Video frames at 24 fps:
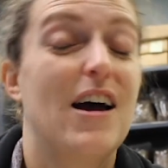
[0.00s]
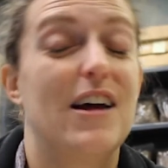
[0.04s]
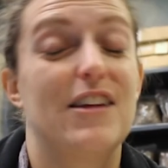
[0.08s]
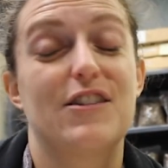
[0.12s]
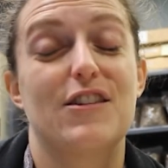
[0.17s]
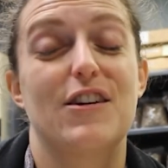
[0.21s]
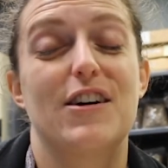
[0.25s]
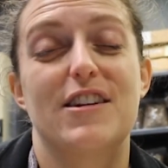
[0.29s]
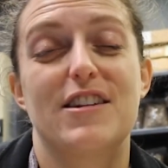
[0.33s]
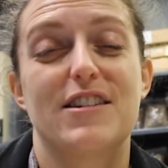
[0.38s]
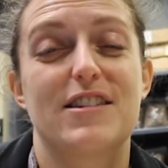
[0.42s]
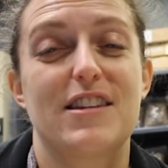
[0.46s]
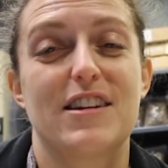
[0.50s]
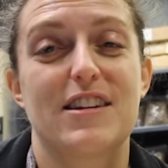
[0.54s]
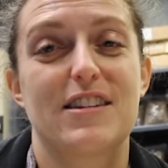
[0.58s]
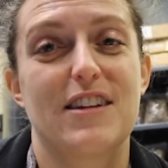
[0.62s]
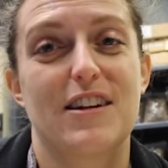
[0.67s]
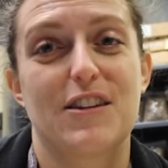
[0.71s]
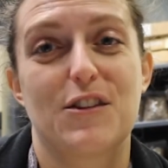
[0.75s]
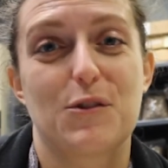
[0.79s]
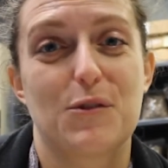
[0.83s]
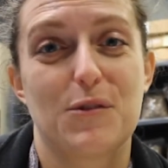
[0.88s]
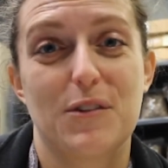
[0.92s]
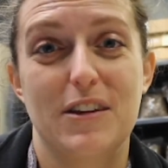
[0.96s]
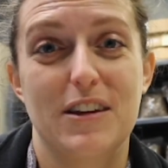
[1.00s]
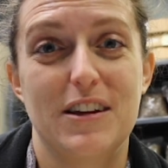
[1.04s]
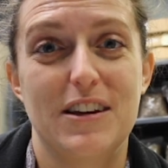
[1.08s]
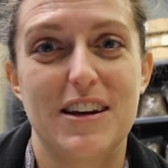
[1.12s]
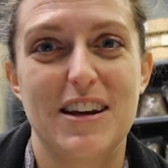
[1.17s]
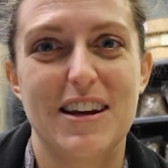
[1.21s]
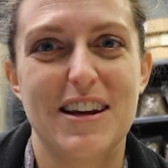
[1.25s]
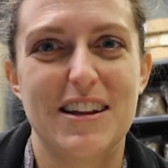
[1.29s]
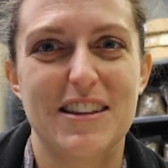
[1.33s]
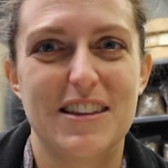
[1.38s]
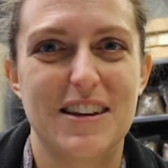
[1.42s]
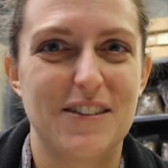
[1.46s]
So I just think that's really
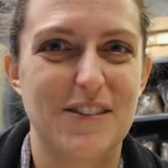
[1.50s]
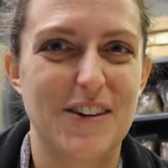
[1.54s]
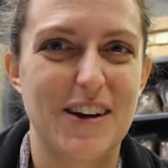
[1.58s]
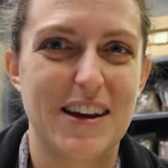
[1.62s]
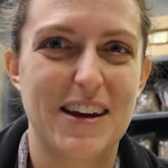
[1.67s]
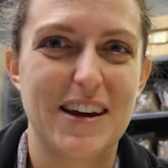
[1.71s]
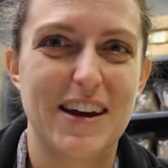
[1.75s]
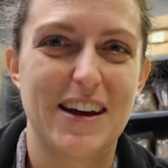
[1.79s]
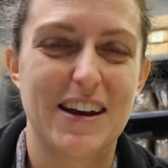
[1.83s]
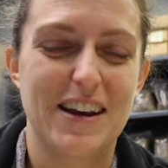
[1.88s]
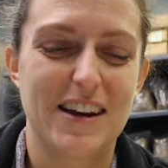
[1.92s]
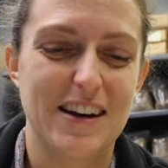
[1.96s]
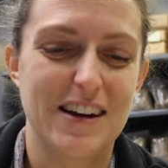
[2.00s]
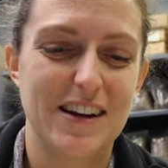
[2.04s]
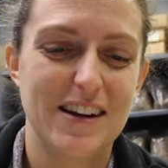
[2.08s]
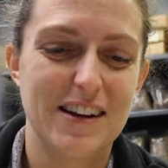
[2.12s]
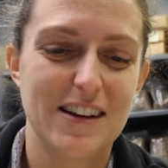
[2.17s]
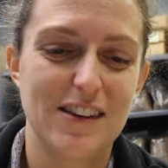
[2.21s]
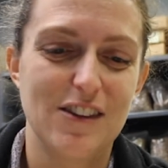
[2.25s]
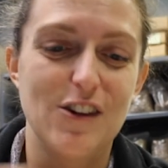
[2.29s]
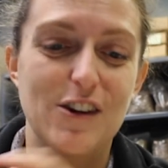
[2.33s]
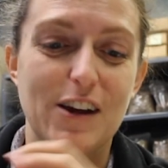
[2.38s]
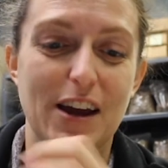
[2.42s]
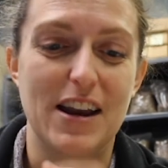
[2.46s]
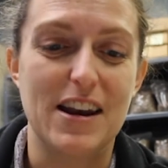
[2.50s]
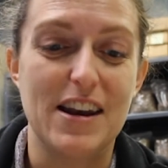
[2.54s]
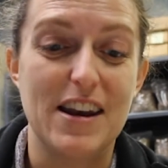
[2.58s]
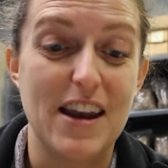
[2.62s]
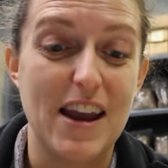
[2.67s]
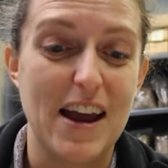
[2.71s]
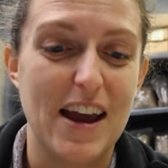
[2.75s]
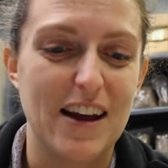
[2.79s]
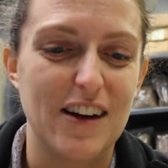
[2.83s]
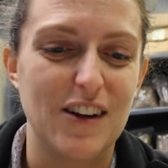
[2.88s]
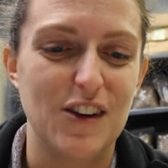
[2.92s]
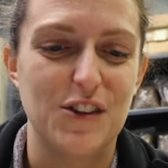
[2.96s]
neat that we can look at
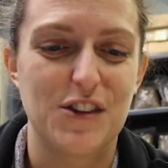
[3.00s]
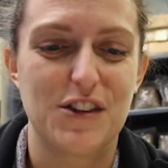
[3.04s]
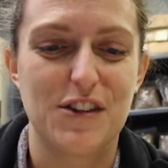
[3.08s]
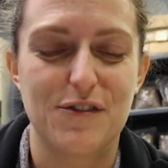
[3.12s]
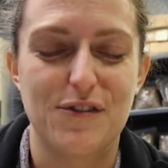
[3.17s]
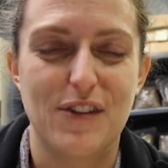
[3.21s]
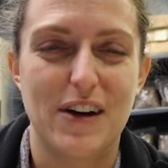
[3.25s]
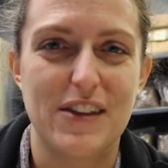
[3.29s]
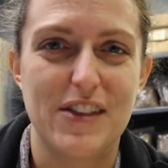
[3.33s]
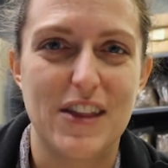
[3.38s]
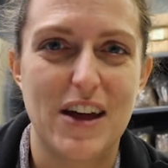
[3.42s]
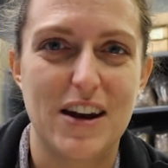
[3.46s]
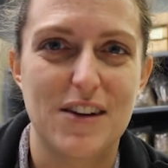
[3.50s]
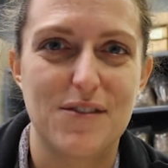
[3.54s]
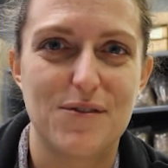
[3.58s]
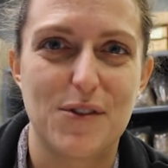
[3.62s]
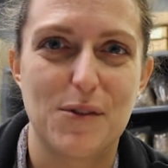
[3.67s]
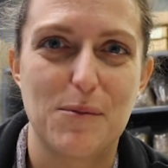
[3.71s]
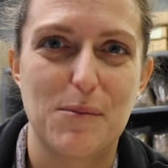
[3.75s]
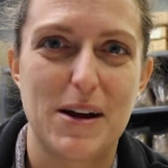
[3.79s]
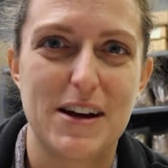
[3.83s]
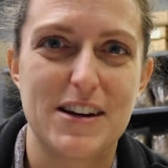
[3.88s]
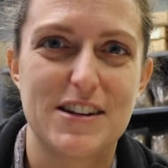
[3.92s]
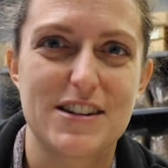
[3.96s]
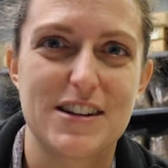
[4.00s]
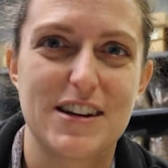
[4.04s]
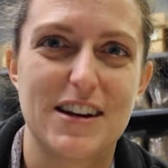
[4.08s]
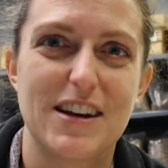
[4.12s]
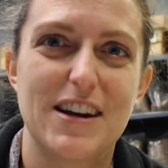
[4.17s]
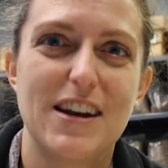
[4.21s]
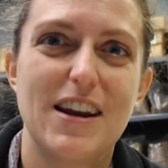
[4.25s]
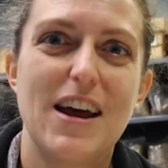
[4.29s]
nails to find that information.